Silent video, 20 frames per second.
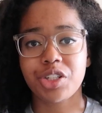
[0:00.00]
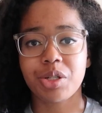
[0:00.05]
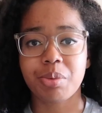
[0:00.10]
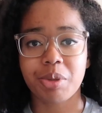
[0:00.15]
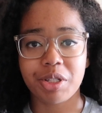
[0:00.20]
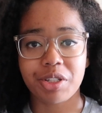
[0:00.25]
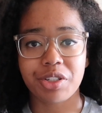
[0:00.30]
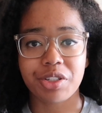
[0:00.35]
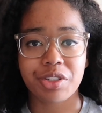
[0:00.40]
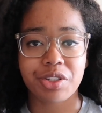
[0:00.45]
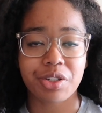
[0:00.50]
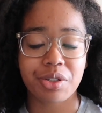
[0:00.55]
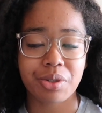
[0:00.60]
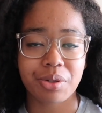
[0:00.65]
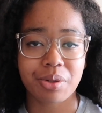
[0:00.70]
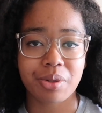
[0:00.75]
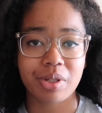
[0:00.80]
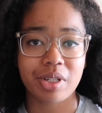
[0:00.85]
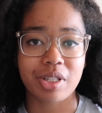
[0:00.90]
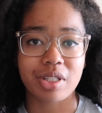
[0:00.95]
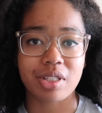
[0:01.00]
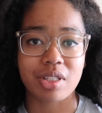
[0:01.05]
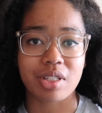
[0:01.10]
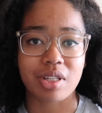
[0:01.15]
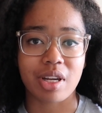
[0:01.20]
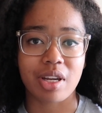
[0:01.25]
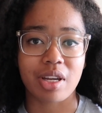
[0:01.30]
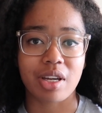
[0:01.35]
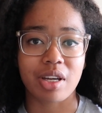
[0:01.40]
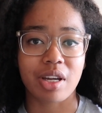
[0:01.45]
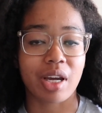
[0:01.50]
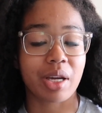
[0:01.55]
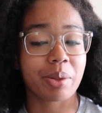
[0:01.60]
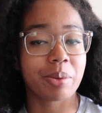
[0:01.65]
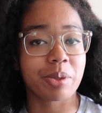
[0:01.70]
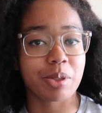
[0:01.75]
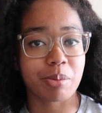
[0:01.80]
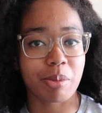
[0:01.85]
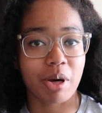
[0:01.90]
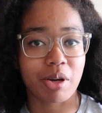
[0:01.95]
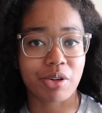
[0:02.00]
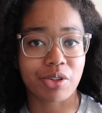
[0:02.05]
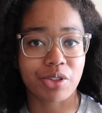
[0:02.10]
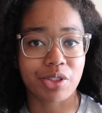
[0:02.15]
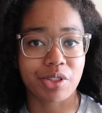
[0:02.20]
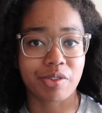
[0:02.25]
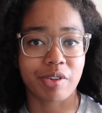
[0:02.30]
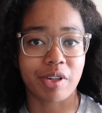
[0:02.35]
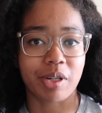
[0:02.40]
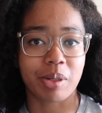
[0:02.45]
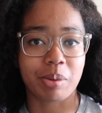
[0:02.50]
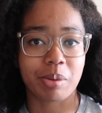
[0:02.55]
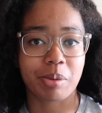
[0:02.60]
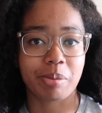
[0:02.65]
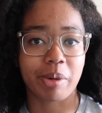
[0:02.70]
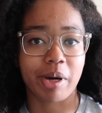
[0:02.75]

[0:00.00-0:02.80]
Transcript: GPT-2 is a language model developed